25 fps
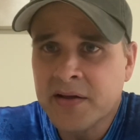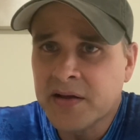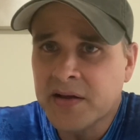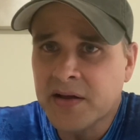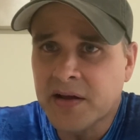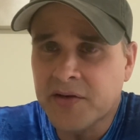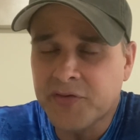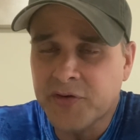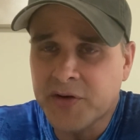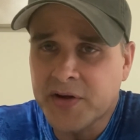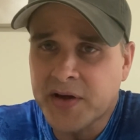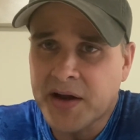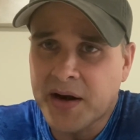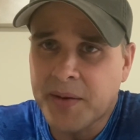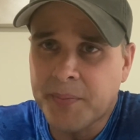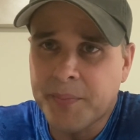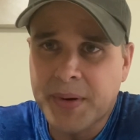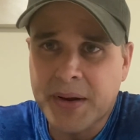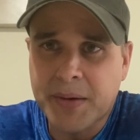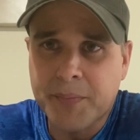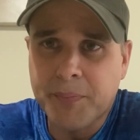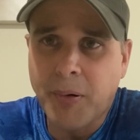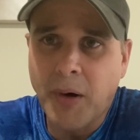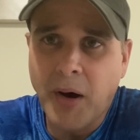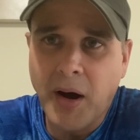If you get a
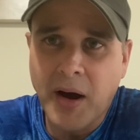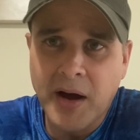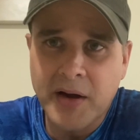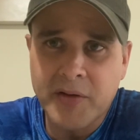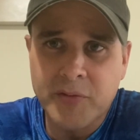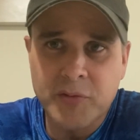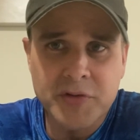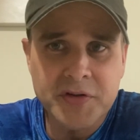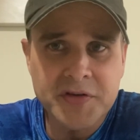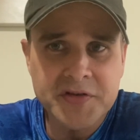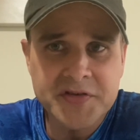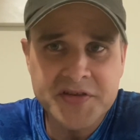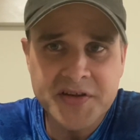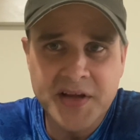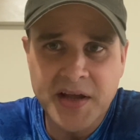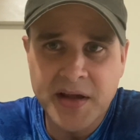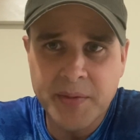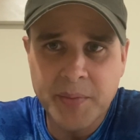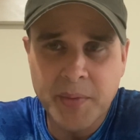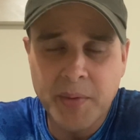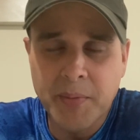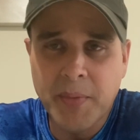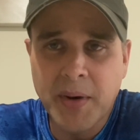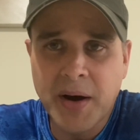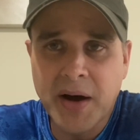big pod with the
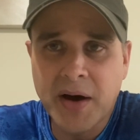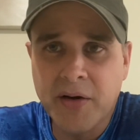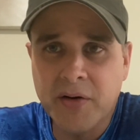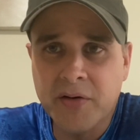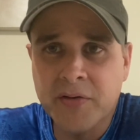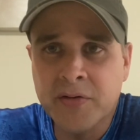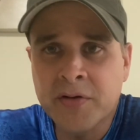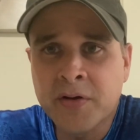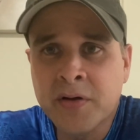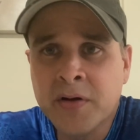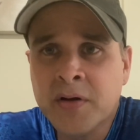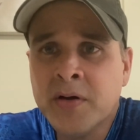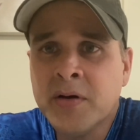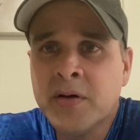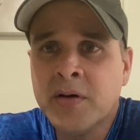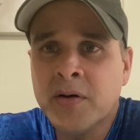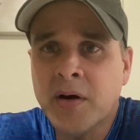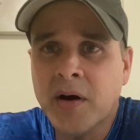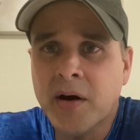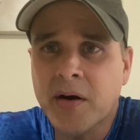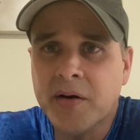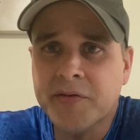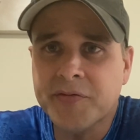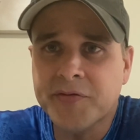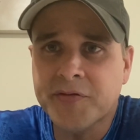same amount
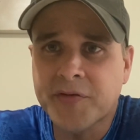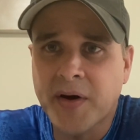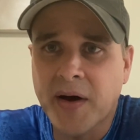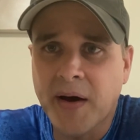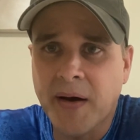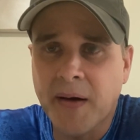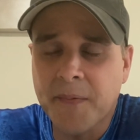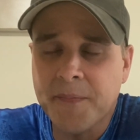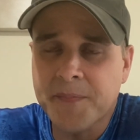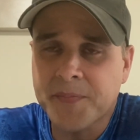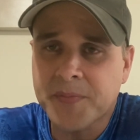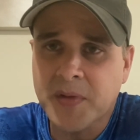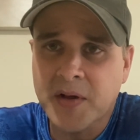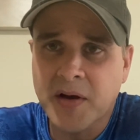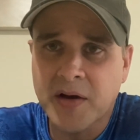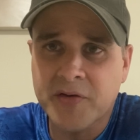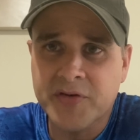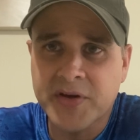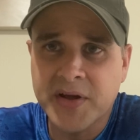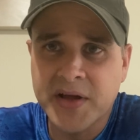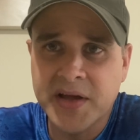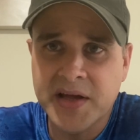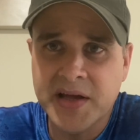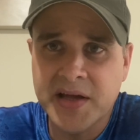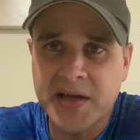of
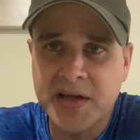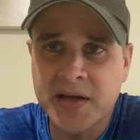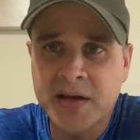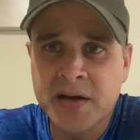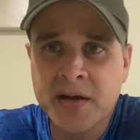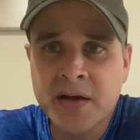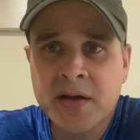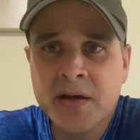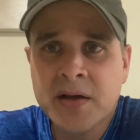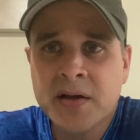heat,